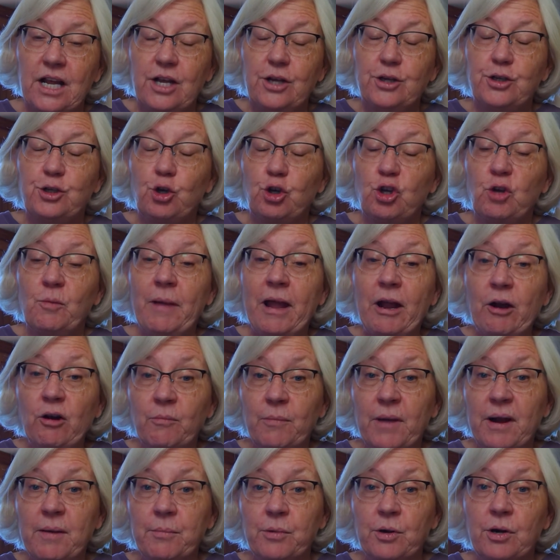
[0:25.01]
So, you may
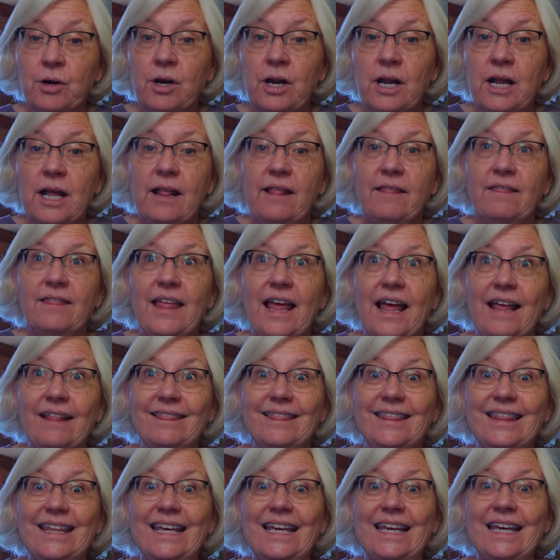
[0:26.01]
remember that
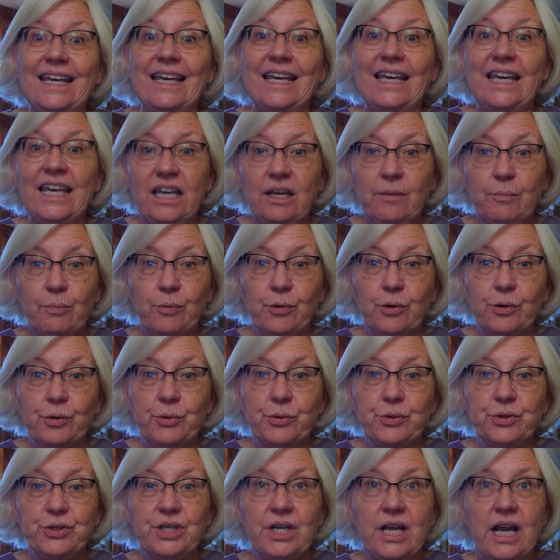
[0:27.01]
the
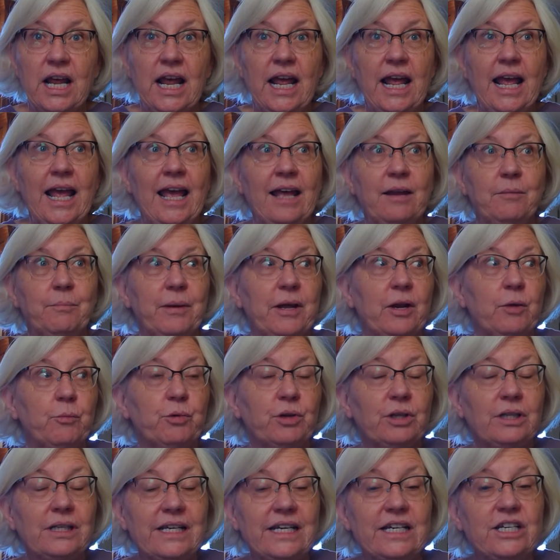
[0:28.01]
Hebrews had been
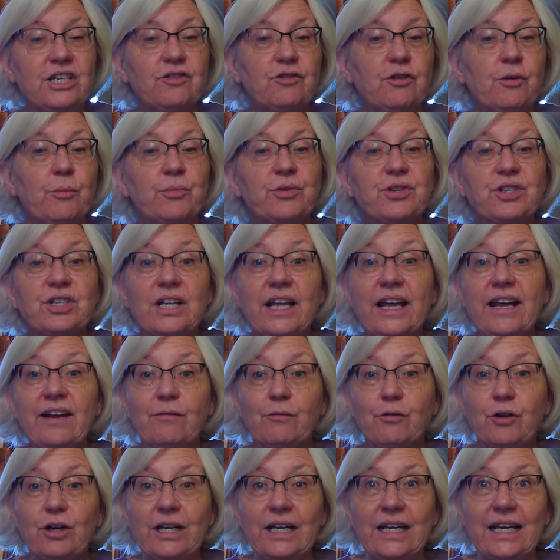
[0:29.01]
released from
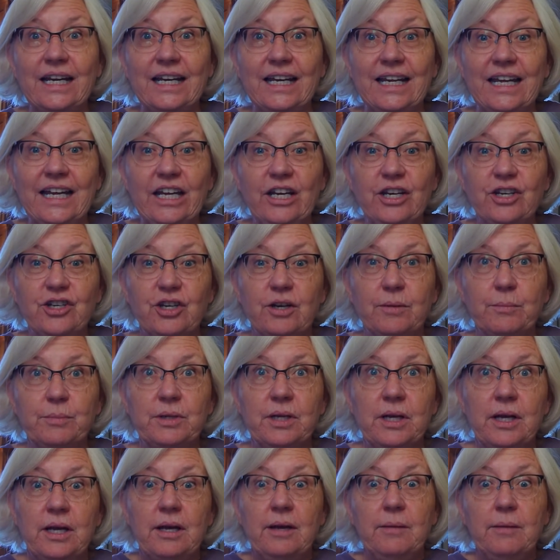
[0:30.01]
slavery in Egypt